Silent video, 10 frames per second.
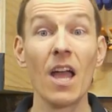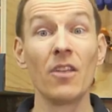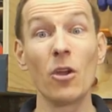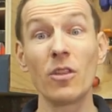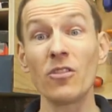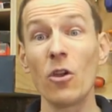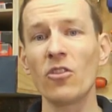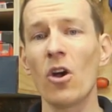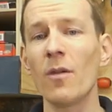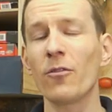So there's no
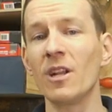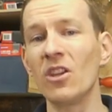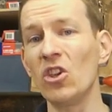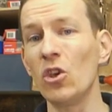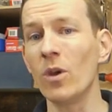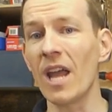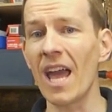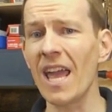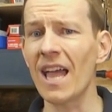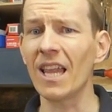time for any Q&A
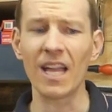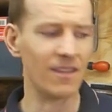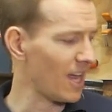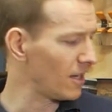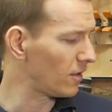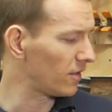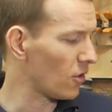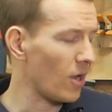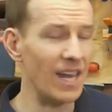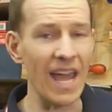a la Dana
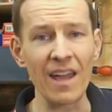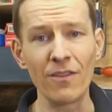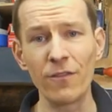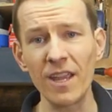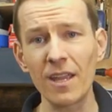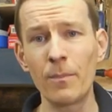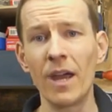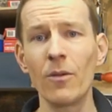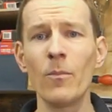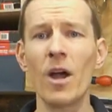Design and Vic,
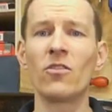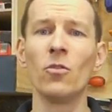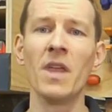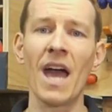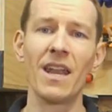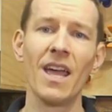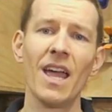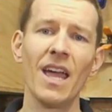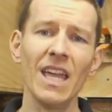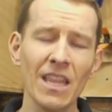but we might do that
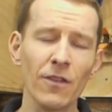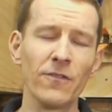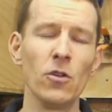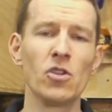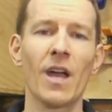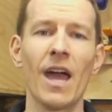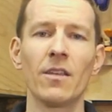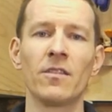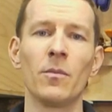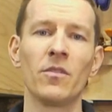in the future
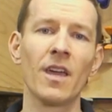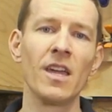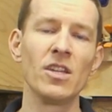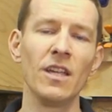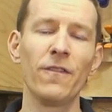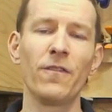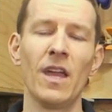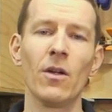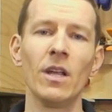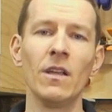at some stage if
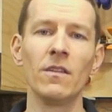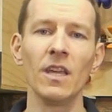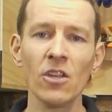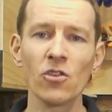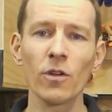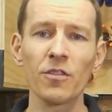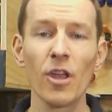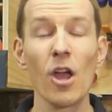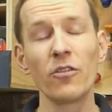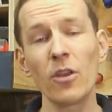there is
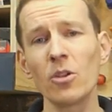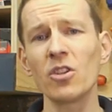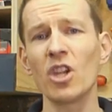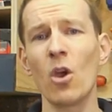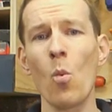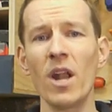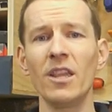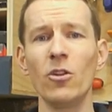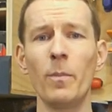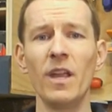interest. So I'll just share one
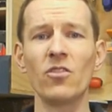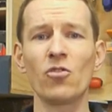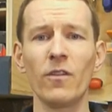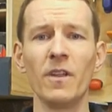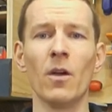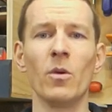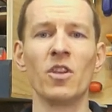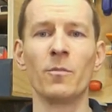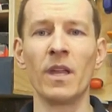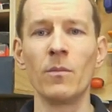little piece of trivia which
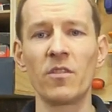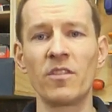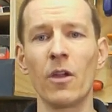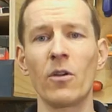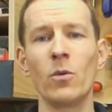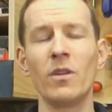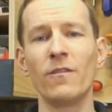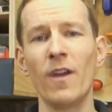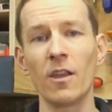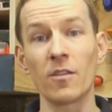has been staring you in the
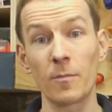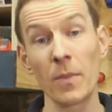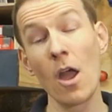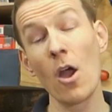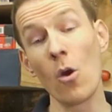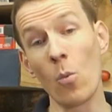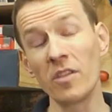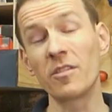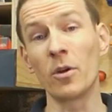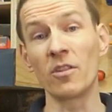face.
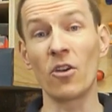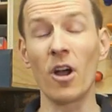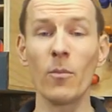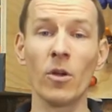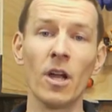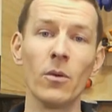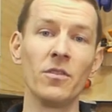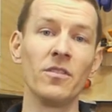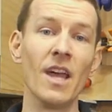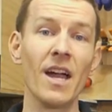Once upon a time, when I
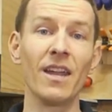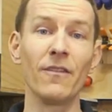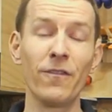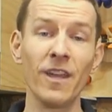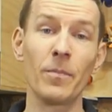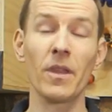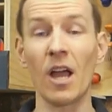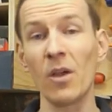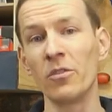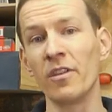was young and fit,
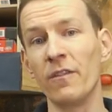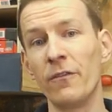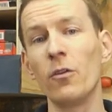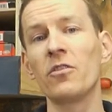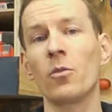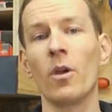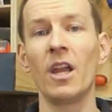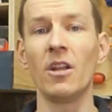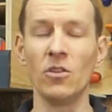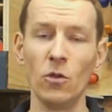I was a first
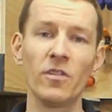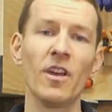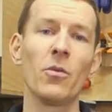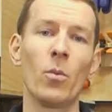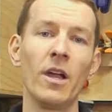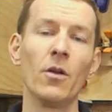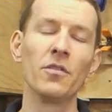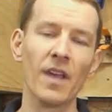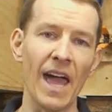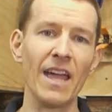grade New South
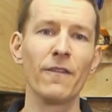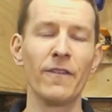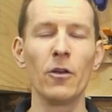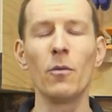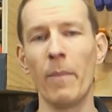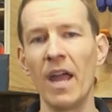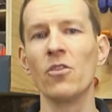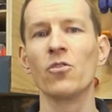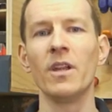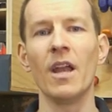Wales AFL
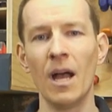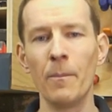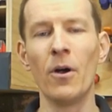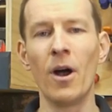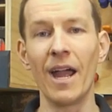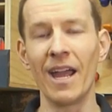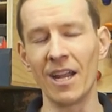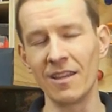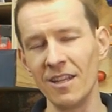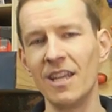boundary umpire, and
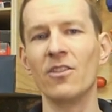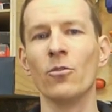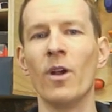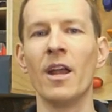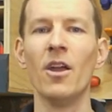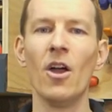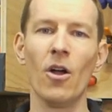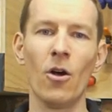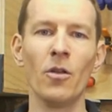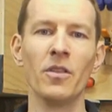I did get to run
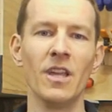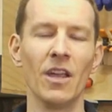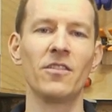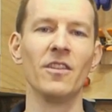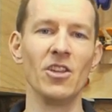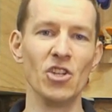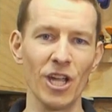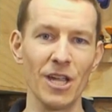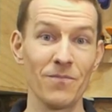on the SCG.